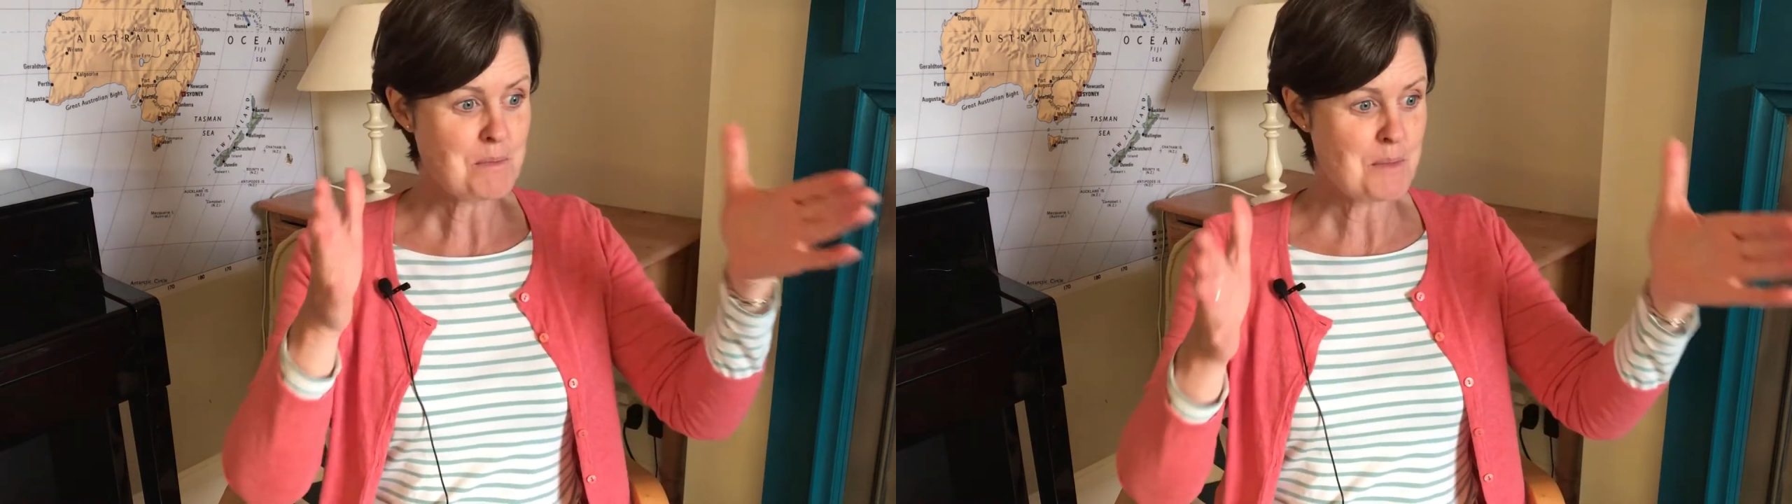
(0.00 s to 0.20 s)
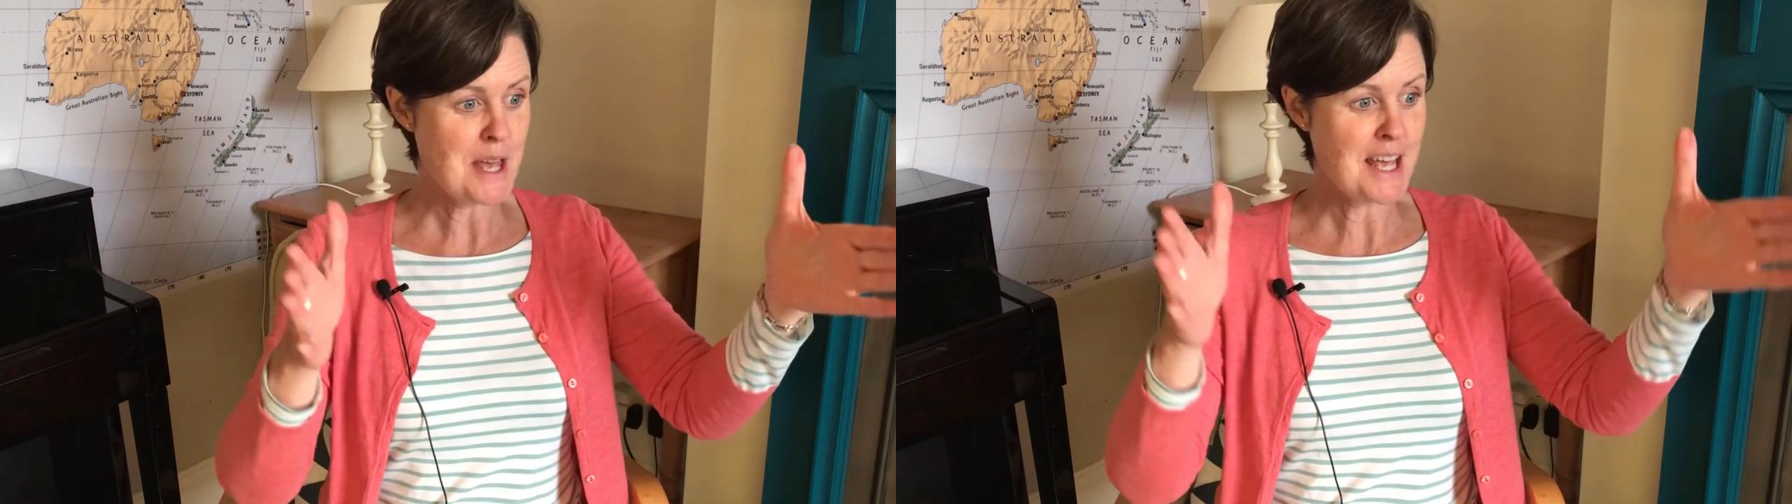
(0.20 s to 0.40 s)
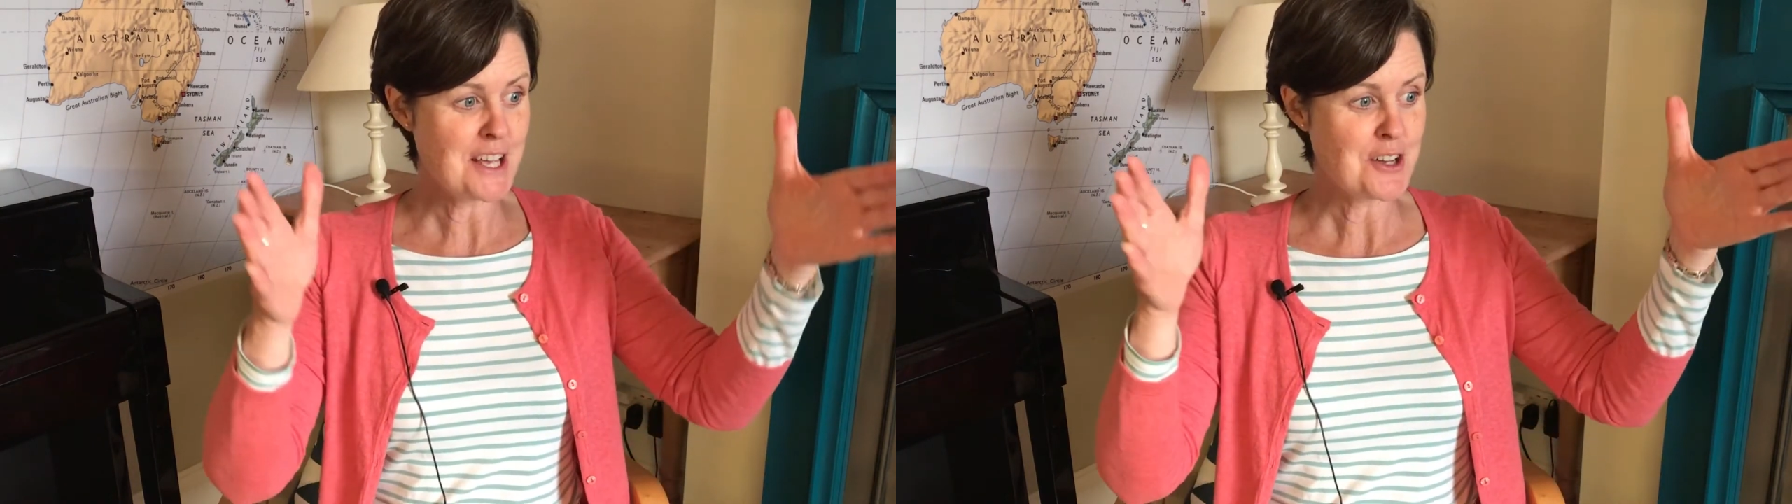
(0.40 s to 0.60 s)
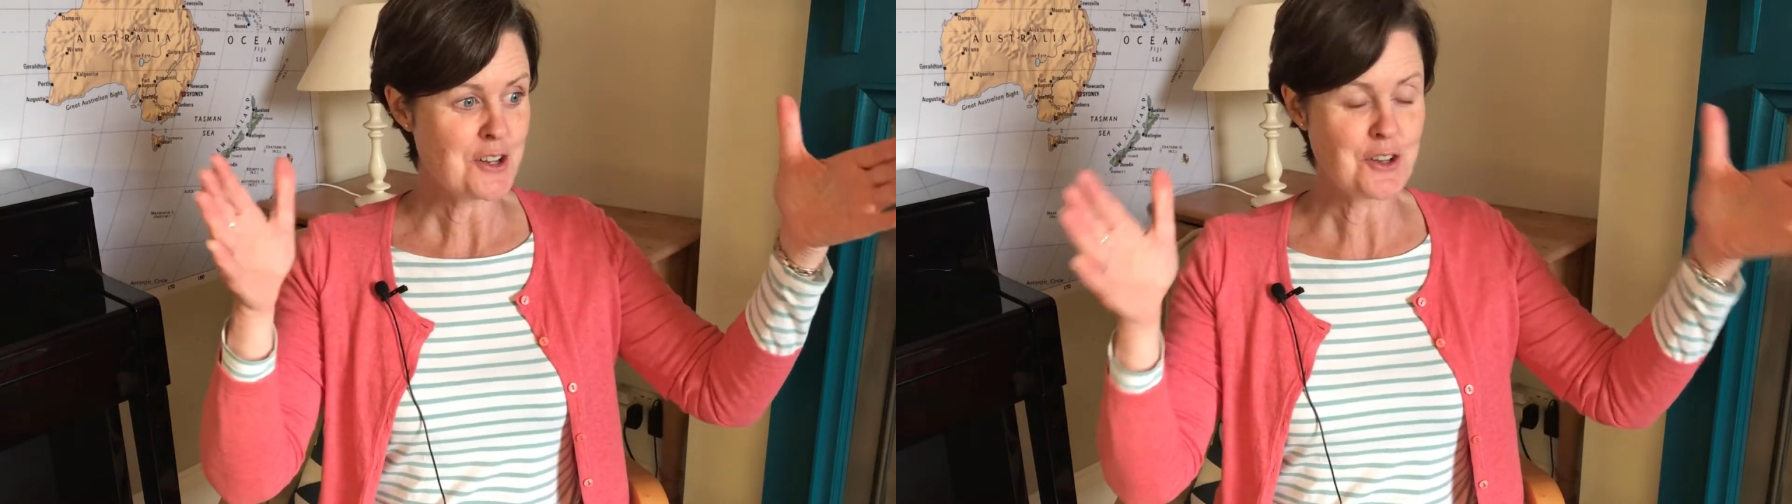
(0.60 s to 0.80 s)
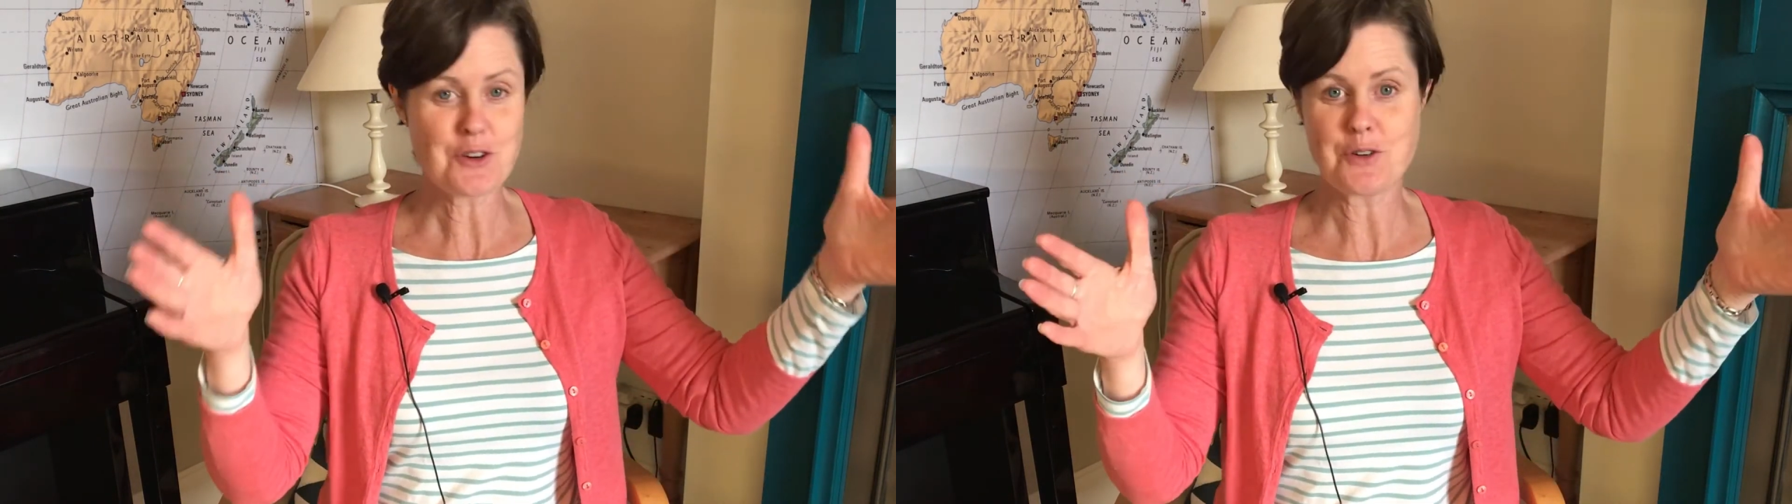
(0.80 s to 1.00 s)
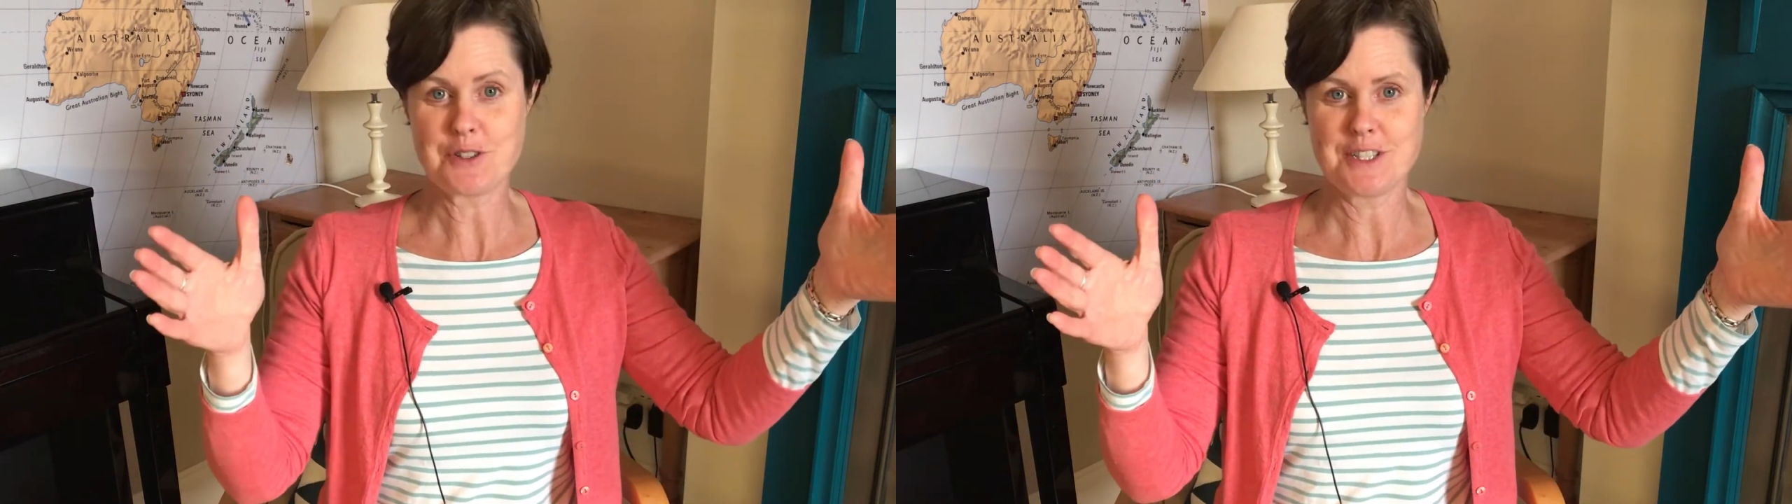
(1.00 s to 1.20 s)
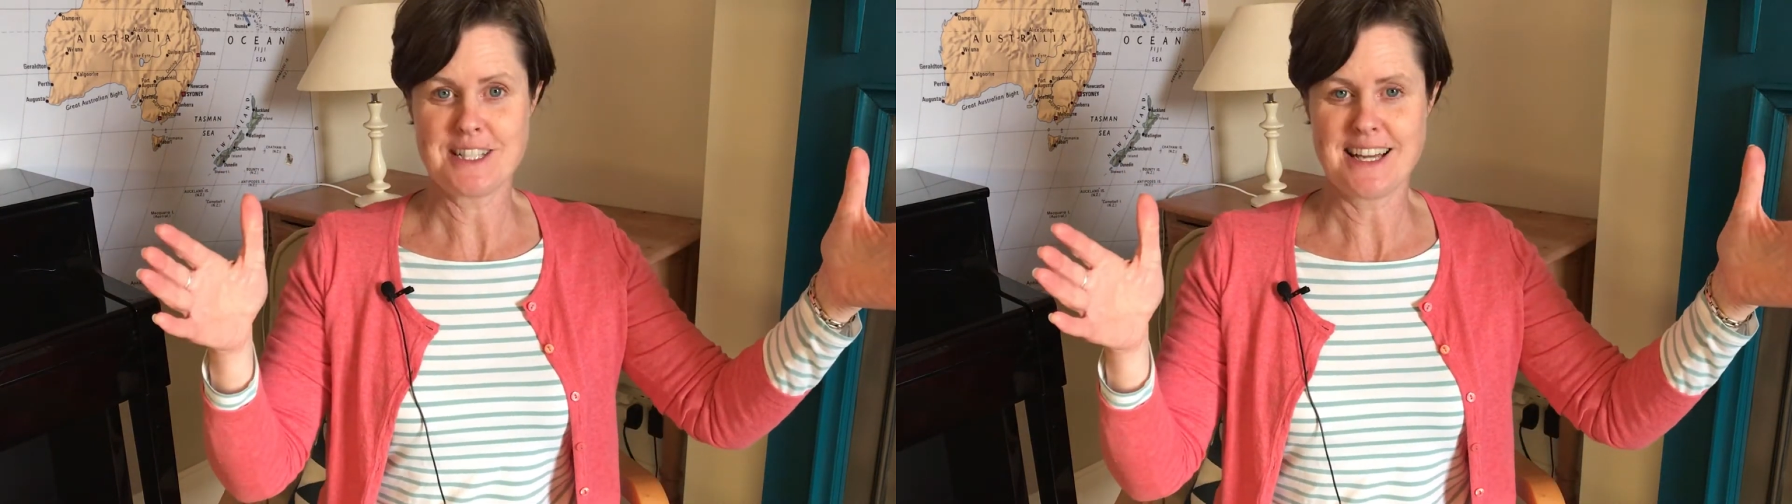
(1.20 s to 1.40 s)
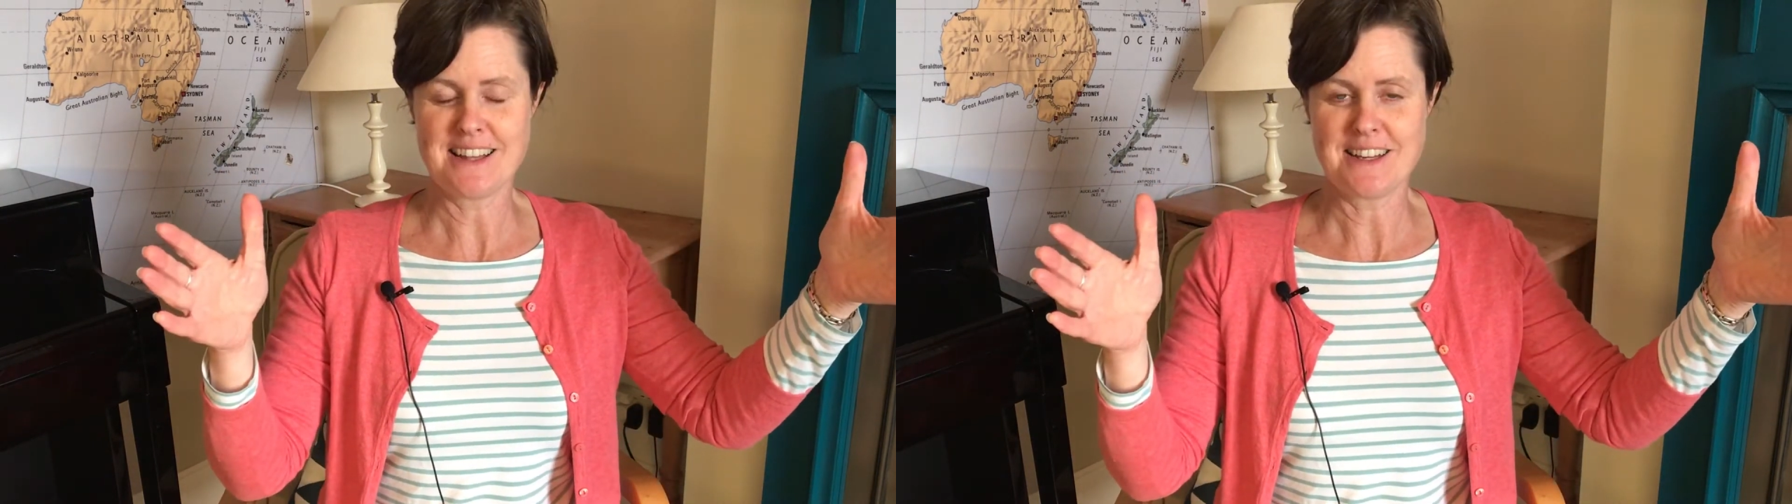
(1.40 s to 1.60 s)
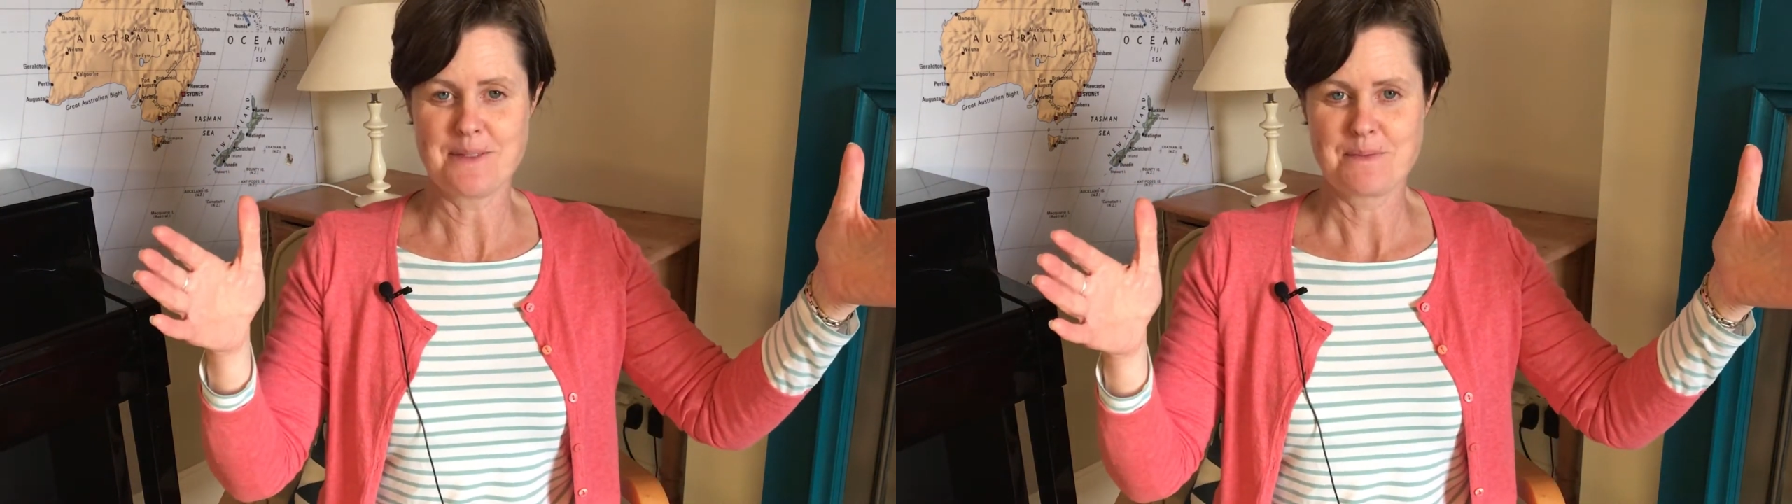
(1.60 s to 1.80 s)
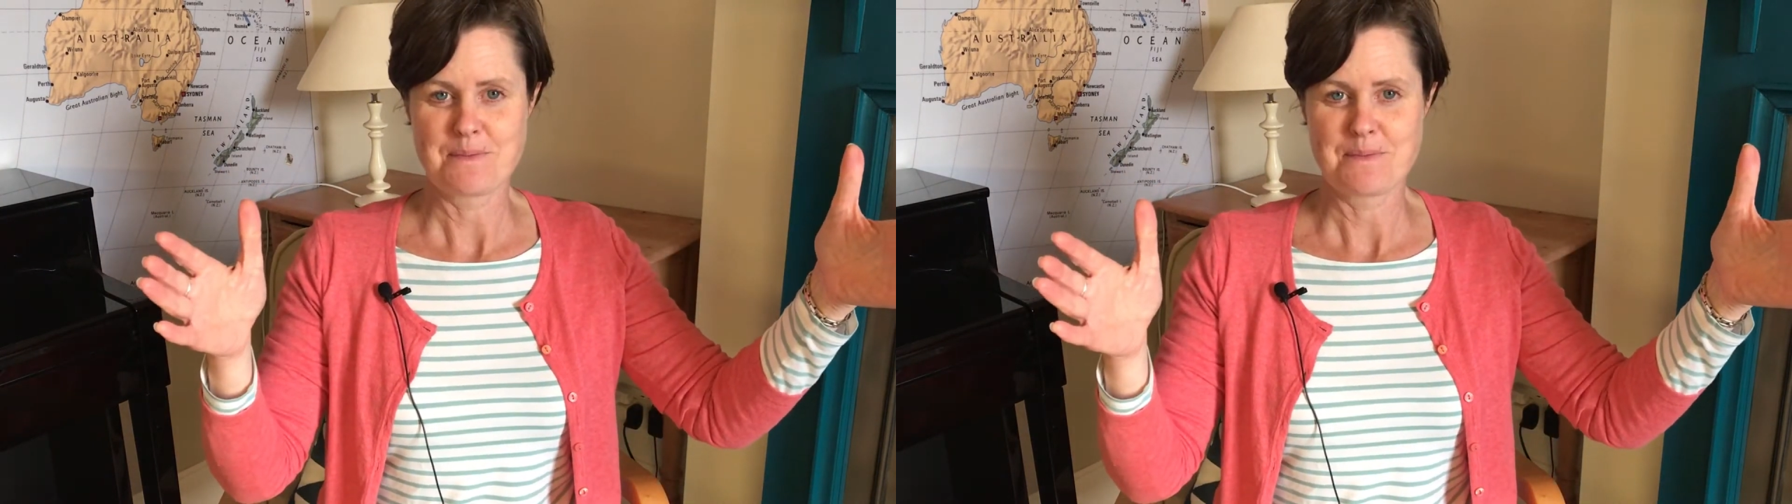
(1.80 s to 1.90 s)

big God together,